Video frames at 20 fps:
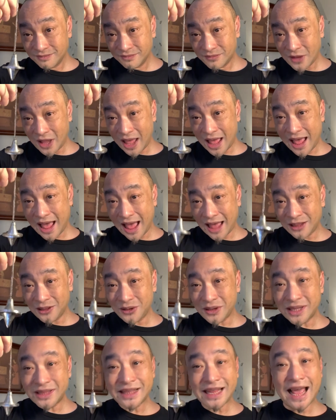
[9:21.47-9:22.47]
Ah,
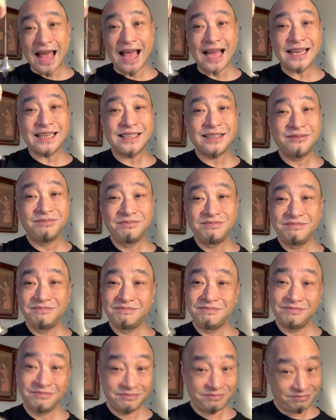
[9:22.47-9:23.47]
look at that.
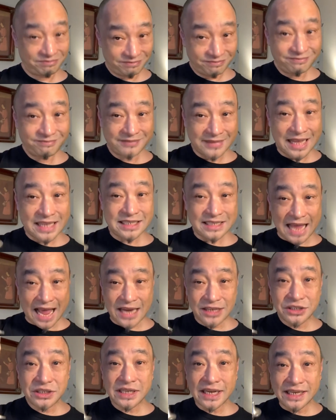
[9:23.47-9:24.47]
That's
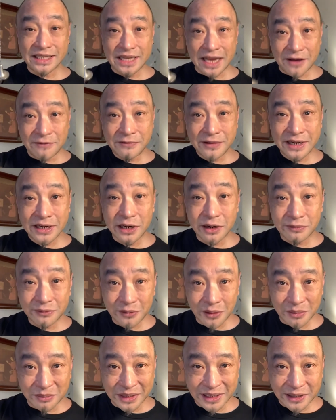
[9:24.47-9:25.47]
actually a definite
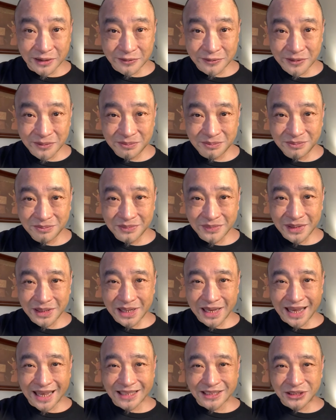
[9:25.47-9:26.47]
affirmative.
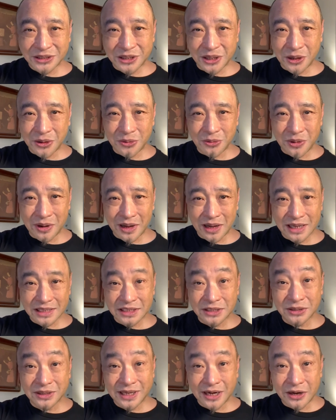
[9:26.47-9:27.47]
And so
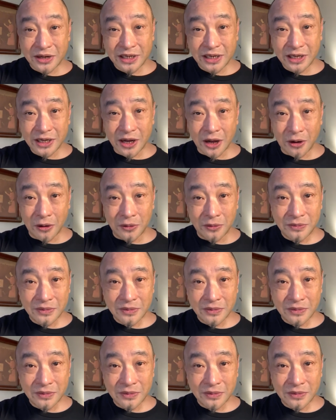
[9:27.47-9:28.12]
there you go.